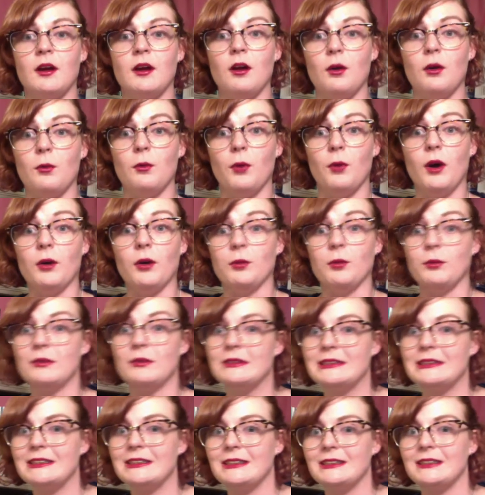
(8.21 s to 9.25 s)
Whoa!
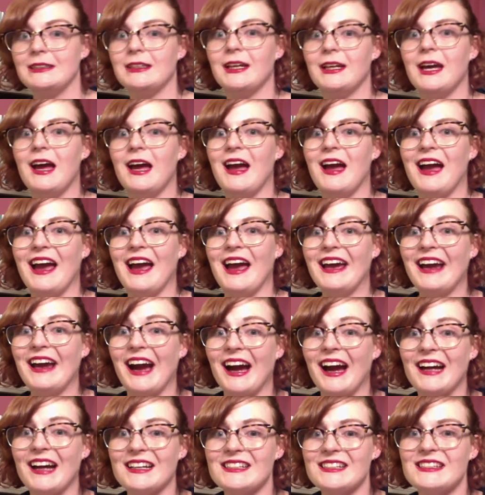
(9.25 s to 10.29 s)
Hey
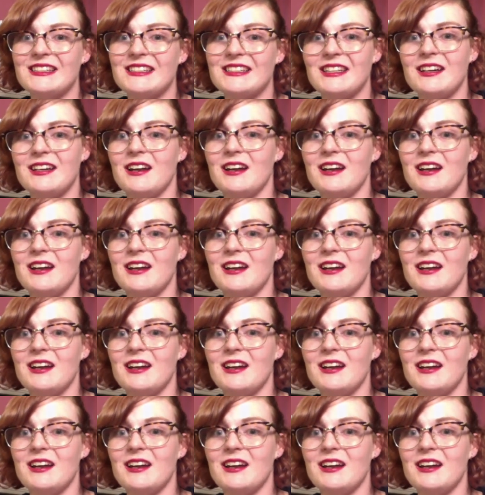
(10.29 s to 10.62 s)
guys!